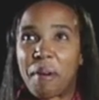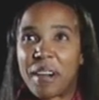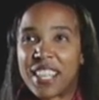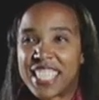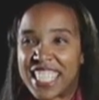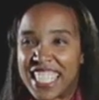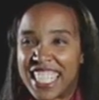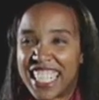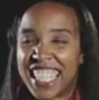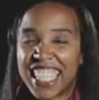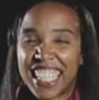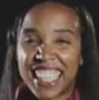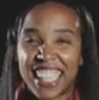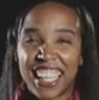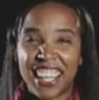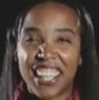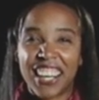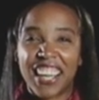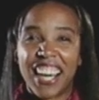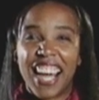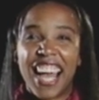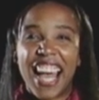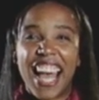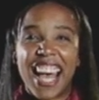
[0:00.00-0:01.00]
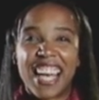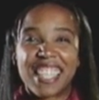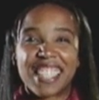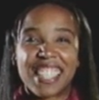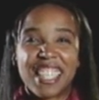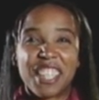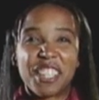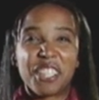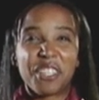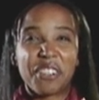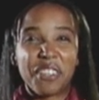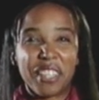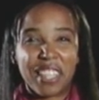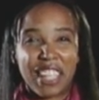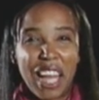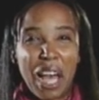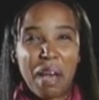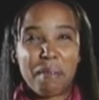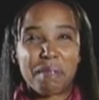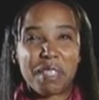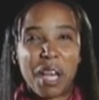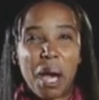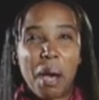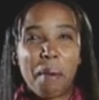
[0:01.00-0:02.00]
person in there has either a
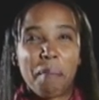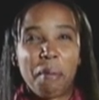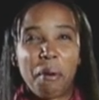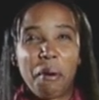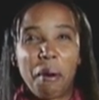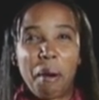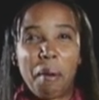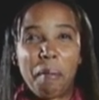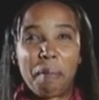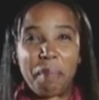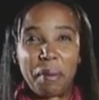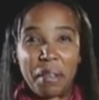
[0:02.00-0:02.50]
laptop or a